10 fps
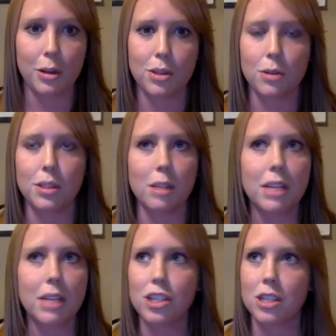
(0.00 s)
So
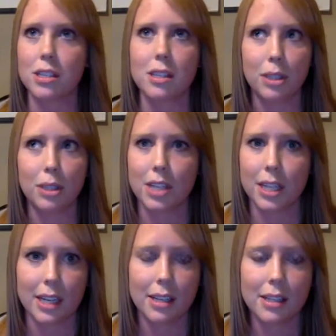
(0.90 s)
something just similar to
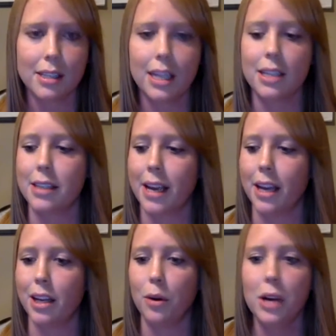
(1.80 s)
this, and say, you
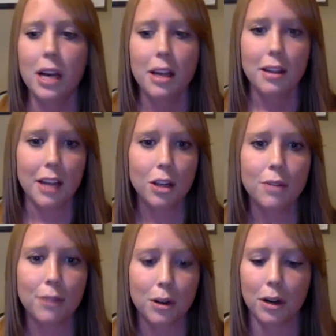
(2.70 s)
know, thank you
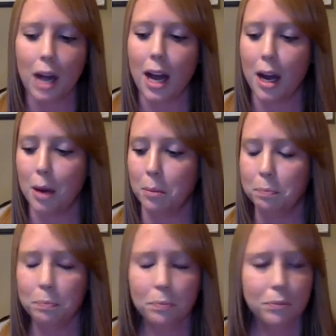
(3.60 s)
for
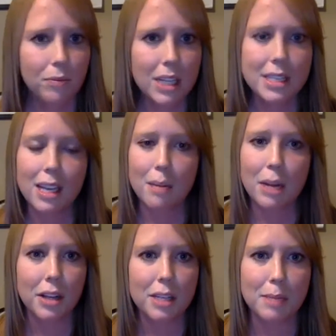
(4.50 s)
sending me all
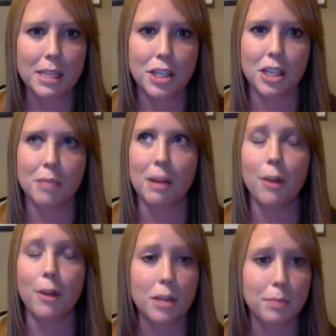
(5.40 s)
these messages. My
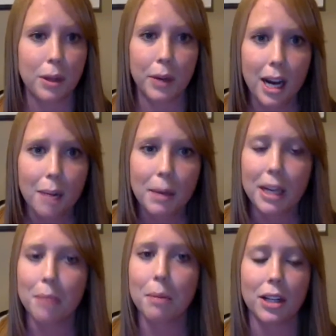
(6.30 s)
phone is blowing up. I can
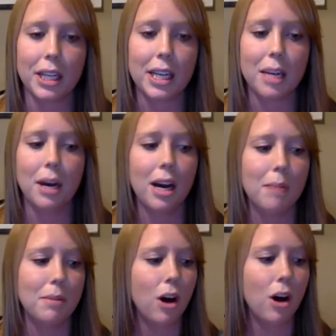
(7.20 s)
barely keep up
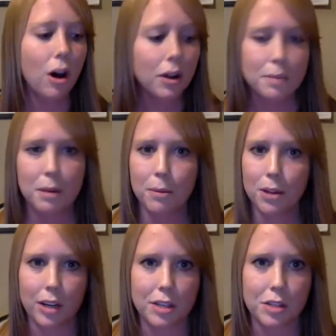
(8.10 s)
of all these people that are
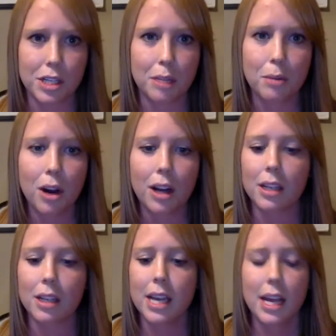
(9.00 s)
interested in the products,
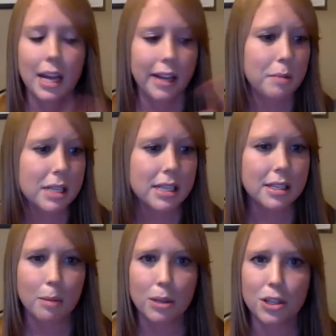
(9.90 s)
in the business
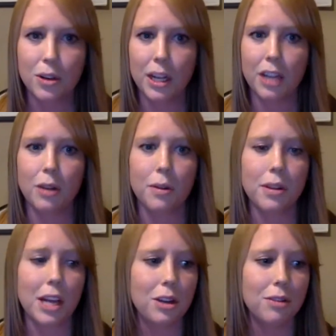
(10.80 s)
opportunity. You know,
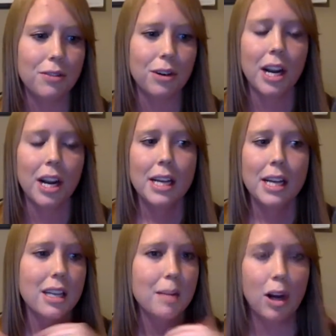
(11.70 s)
thank you for
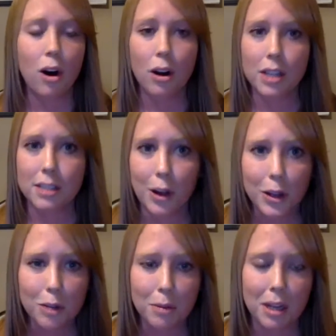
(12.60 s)
sending me all this
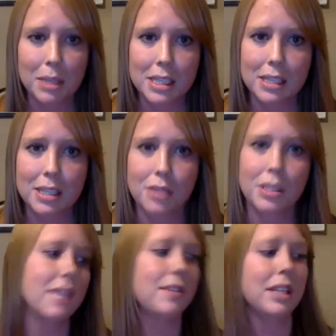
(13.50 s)
volume my business is
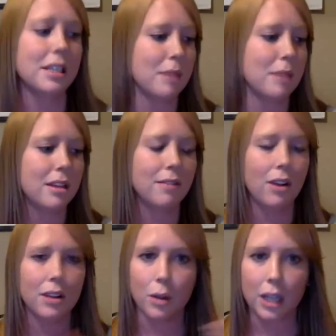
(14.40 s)
receiving this month of all the
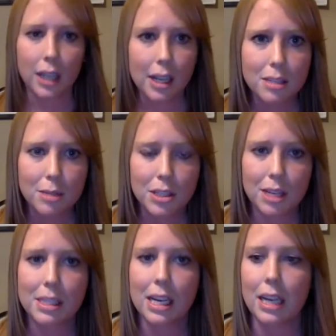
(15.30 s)
loyal customers I'm
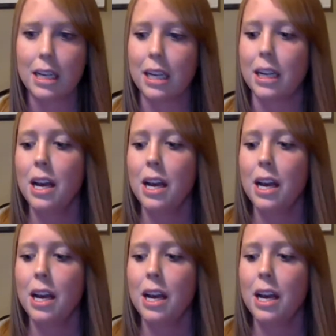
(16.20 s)
signing.